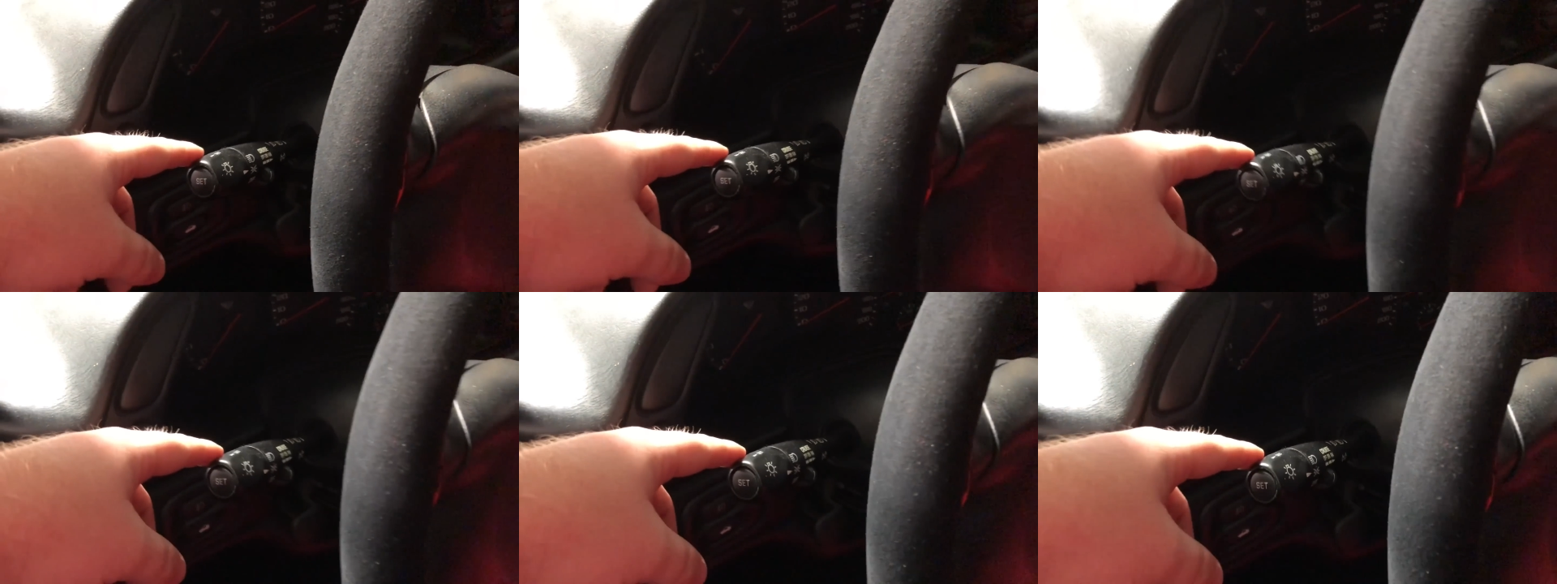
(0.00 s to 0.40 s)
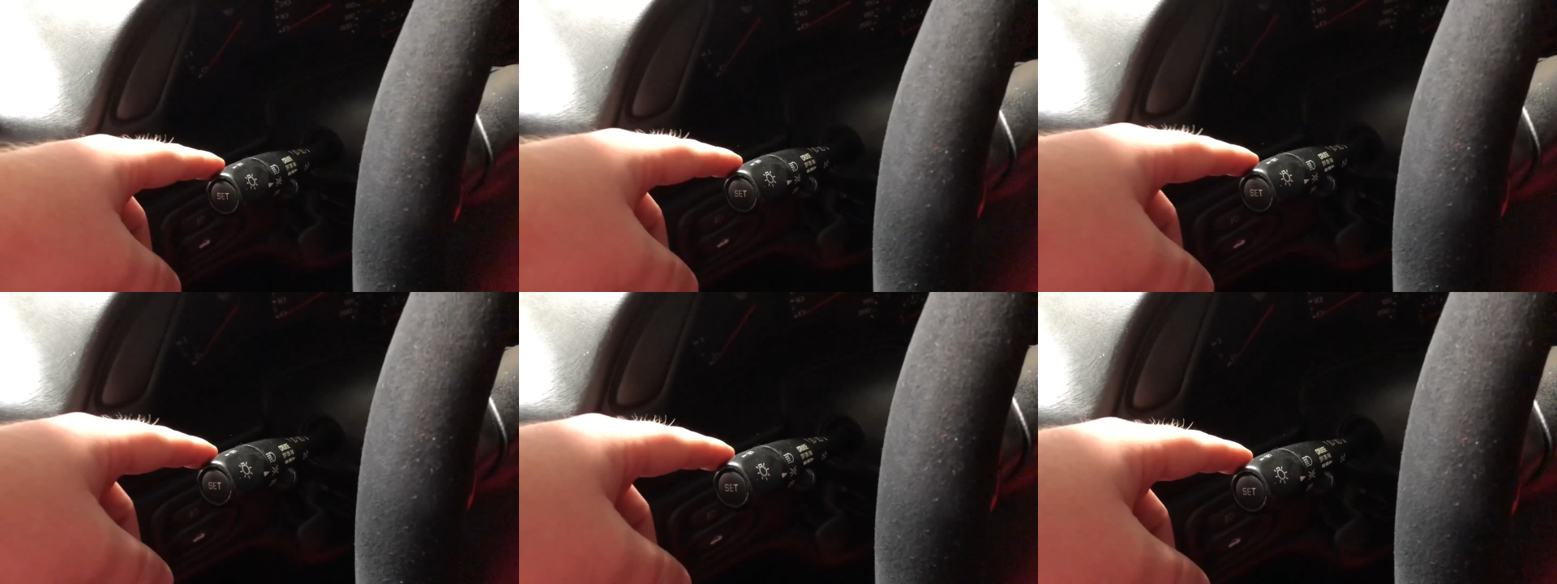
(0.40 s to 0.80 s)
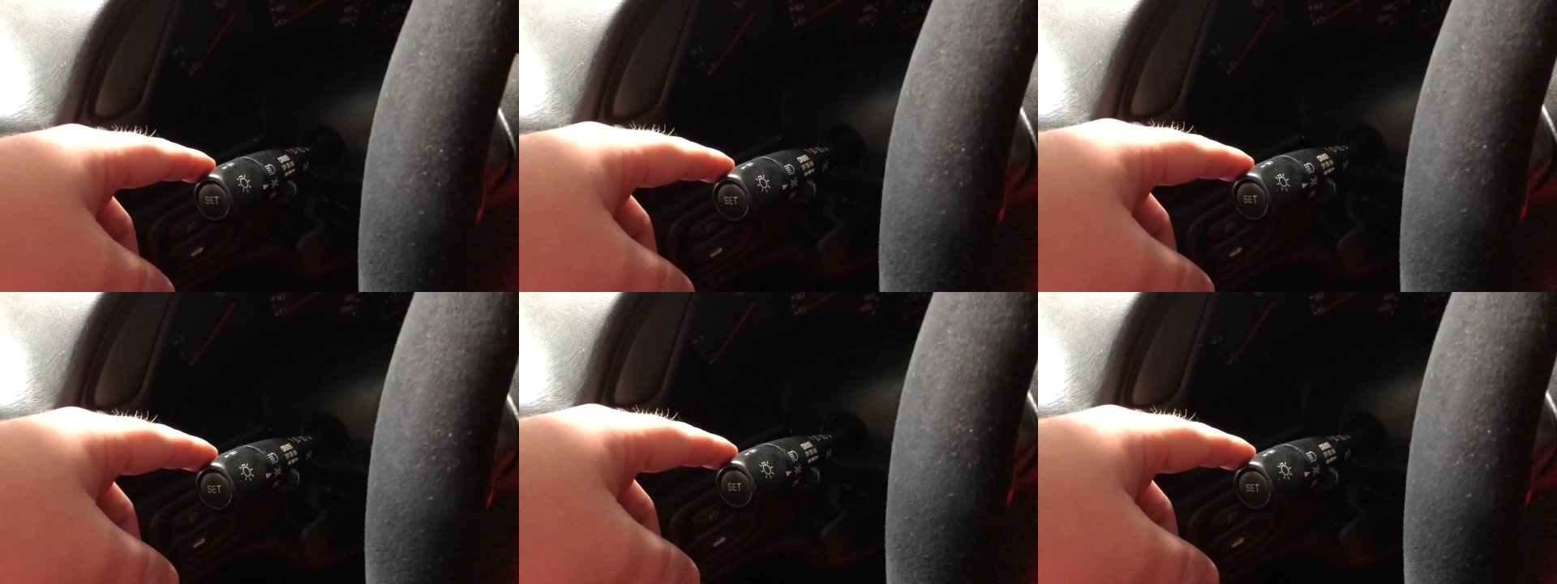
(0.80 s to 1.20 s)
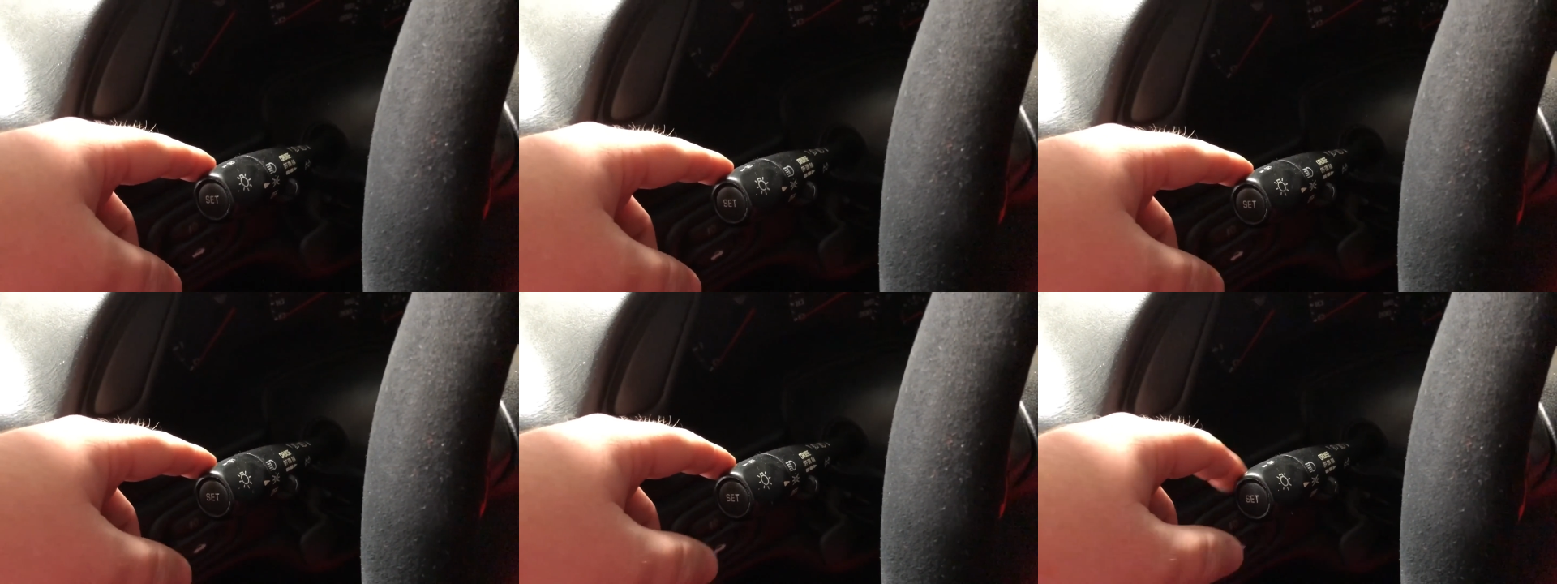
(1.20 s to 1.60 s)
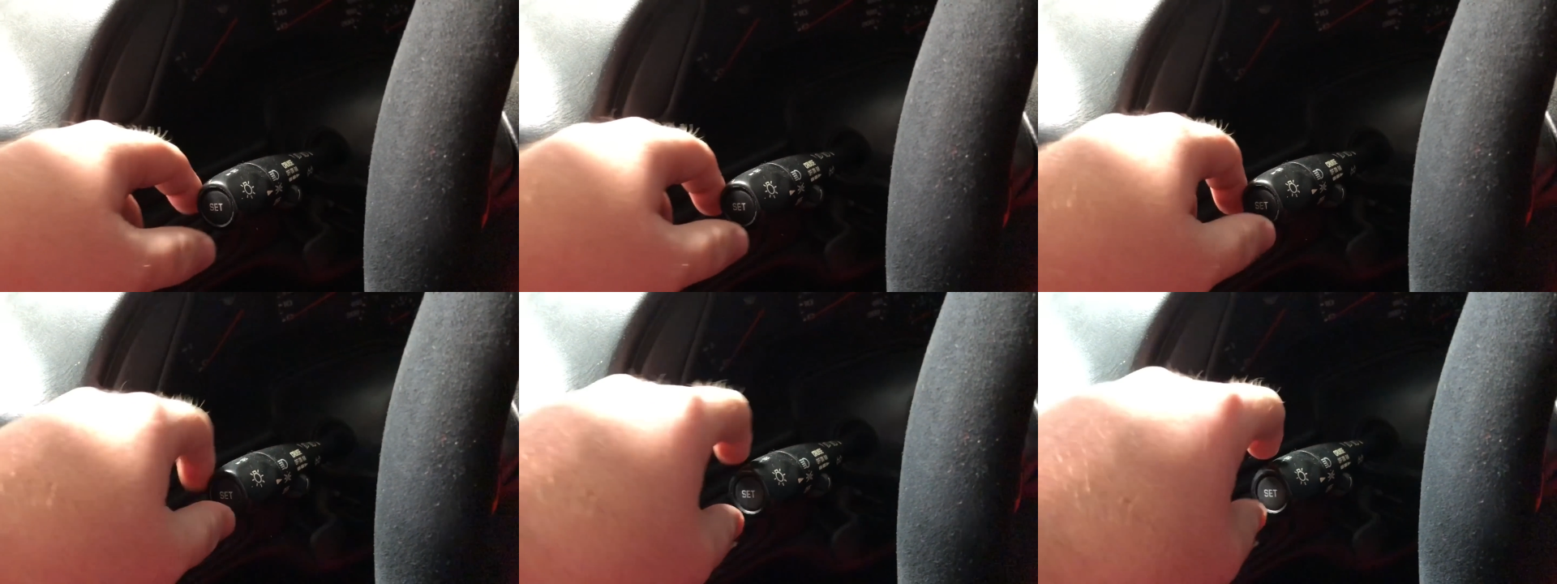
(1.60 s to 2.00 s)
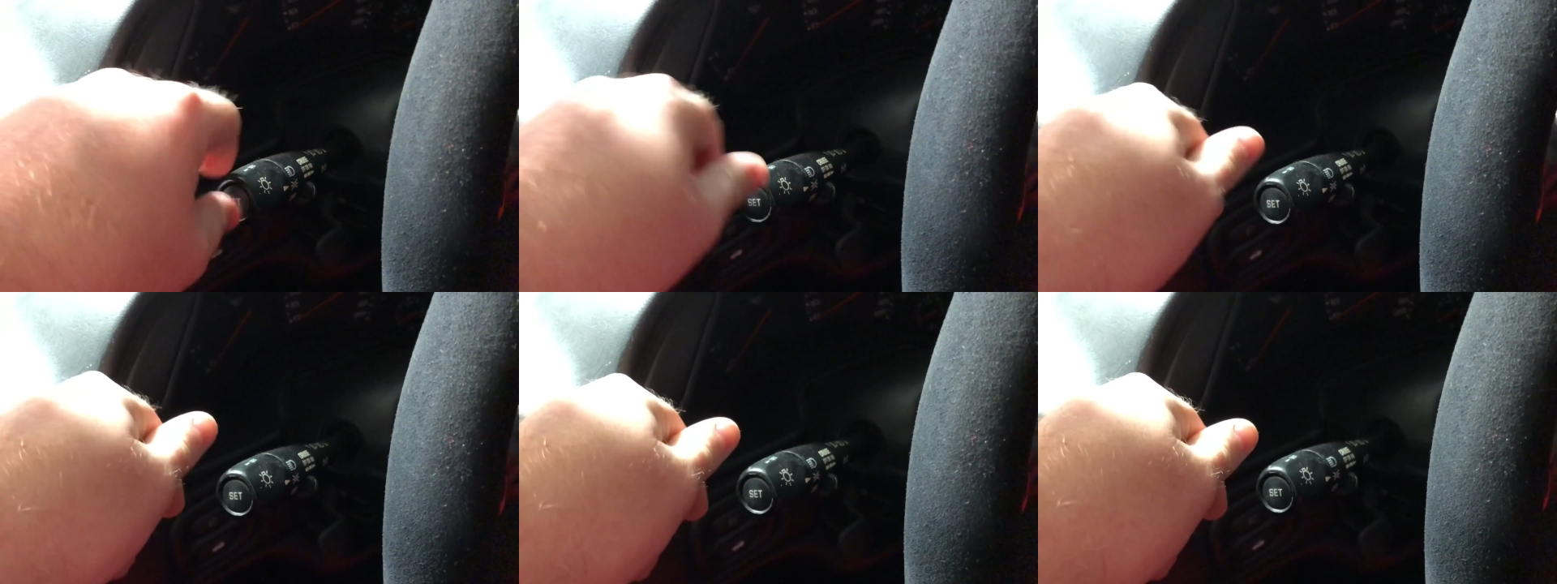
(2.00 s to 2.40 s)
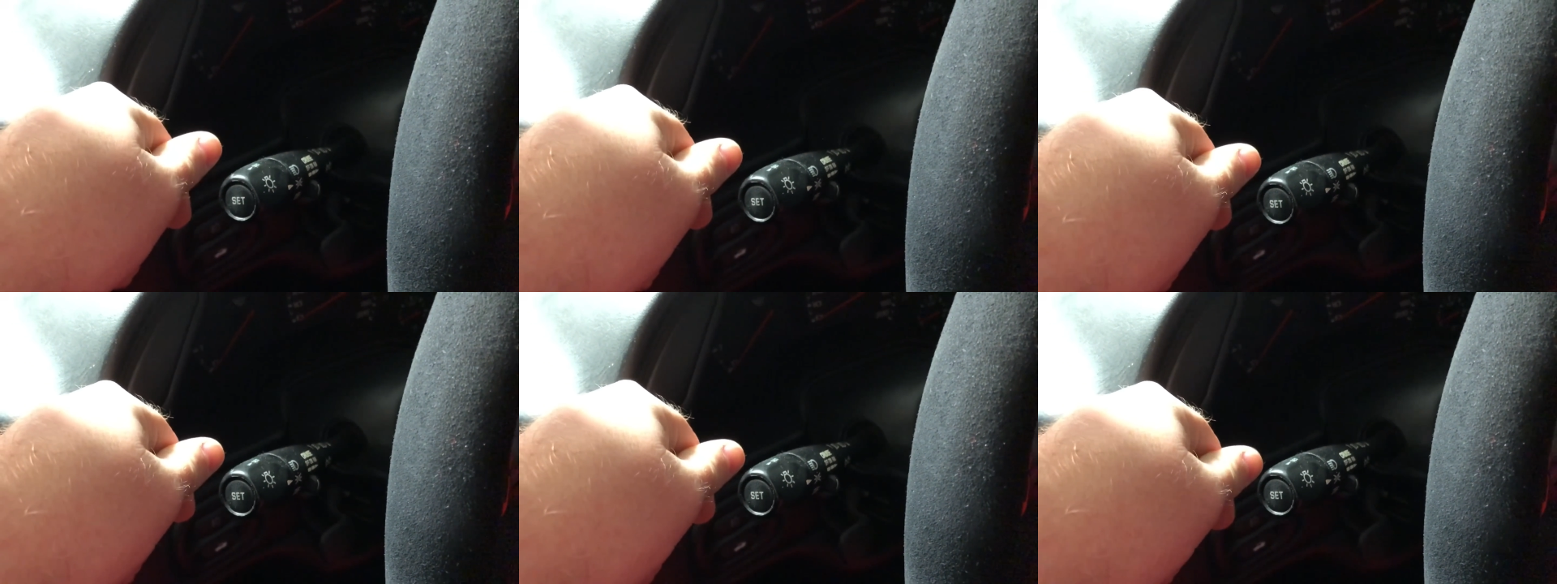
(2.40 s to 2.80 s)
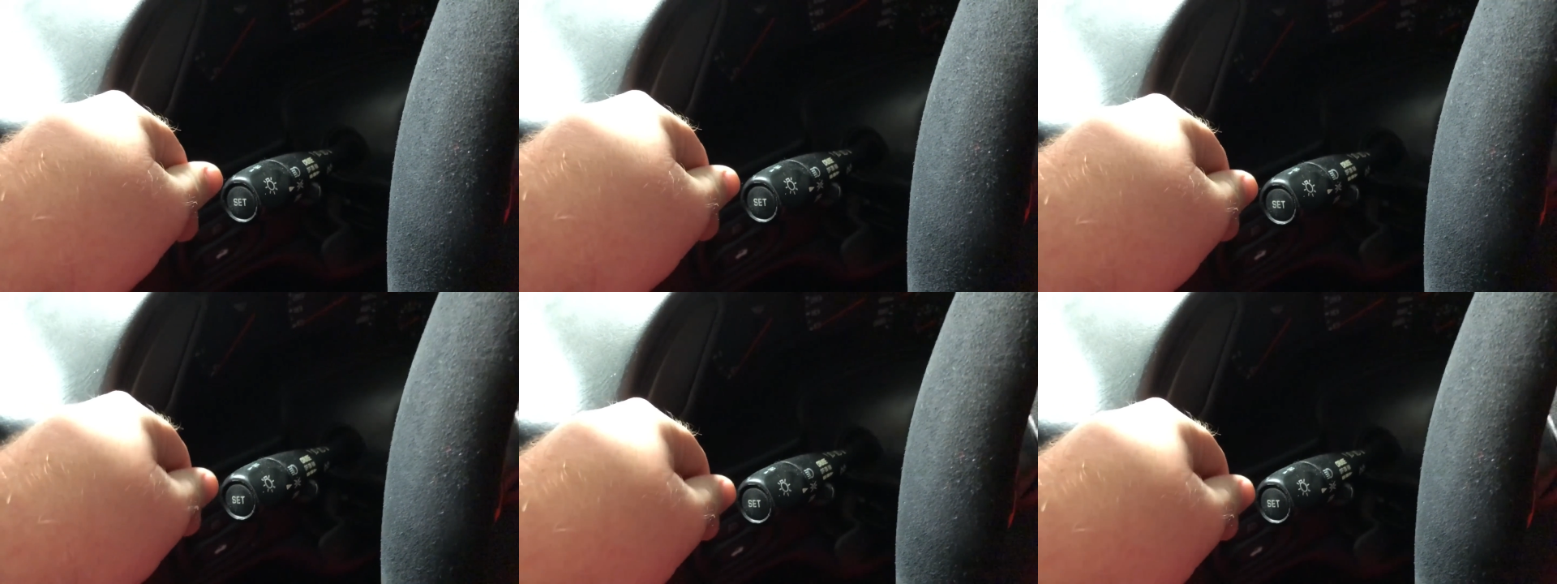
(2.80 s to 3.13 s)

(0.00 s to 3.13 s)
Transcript: (no speaker visible)